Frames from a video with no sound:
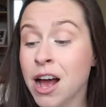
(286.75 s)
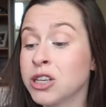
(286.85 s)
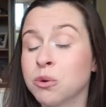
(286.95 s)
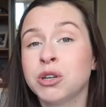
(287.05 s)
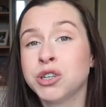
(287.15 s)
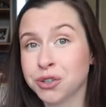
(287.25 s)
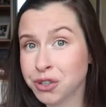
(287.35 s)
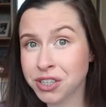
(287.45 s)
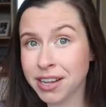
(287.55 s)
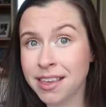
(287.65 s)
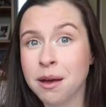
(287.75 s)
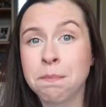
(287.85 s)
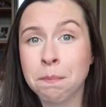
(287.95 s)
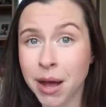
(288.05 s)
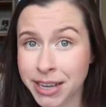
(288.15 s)
So I should just say that
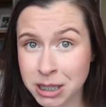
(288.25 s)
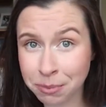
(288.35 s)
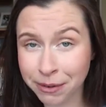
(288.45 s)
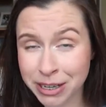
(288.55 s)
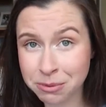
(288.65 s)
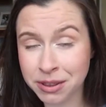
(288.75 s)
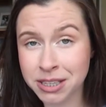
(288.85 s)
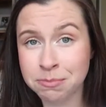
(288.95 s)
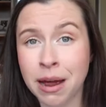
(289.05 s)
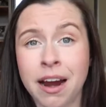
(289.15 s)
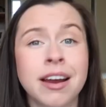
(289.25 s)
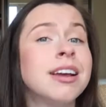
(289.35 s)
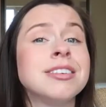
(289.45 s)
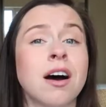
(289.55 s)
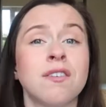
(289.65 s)
my experience with this bar
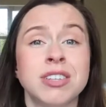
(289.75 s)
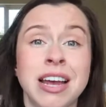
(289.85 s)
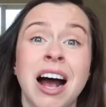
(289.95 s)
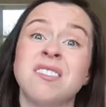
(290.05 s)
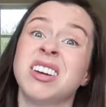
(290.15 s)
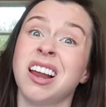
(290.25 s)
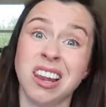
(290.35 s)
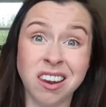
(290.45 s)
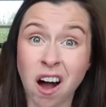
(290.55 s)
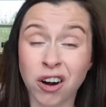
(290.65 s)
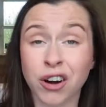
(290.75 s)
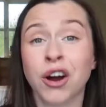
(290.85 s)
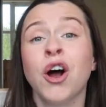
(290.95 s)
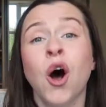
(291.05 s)
is obviously having longer